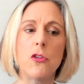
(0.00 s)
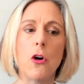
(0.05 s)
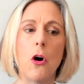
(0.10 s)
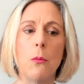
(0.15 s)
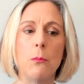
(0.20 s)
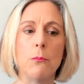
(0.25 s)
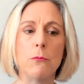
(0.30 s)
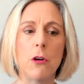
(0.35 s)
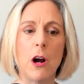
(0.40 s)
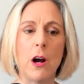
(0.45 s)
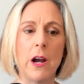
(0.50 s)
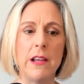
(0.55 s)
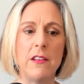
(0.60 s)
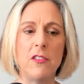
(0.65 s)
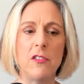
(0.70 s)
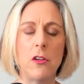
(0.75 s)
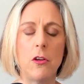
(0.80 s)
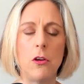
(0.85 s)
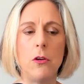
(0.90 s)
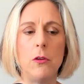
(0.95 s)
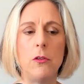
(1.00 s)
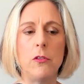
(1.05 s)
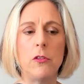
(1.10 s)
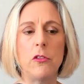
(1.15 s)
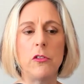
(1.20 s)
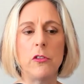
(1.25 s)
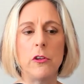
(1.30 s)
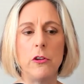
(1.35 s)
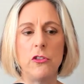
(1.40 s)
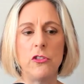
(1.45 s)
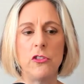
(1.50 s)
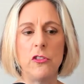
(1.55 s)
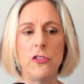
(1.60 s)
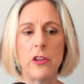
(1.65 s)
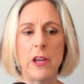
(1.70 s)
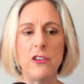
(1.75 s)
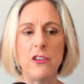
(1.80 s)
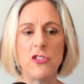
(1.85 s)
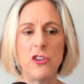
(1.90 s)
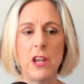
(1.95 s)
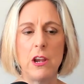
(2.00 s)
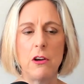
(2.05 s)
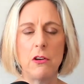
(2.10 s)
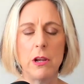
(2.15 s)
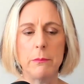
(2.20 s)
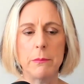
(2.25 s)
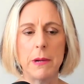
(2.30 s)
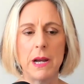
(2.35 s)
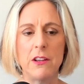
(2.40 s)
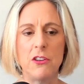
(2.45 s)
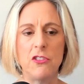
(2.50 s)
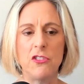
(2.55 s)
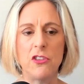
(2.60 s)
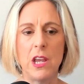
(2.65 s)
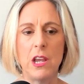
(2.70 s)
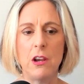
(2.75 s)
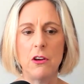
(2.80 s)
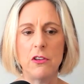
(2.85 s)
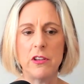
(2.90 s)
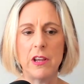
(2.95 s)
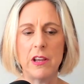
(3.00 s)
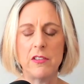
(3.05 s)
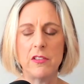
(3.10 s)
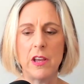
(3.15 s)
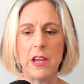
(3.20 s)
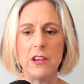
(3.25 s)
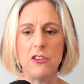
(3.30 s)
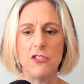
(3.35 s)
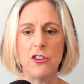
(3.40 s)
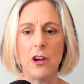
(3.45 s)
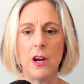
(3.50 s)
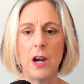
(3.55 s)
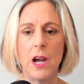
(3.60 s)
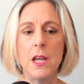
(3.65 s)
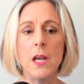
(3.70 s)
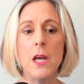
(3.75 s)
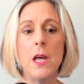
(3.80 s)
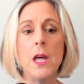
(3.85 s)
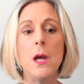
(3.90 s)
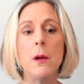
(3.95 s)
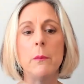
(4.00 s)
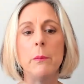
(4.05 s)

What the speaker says: Tom Rice, who's a solutions engineering manager here at SHI,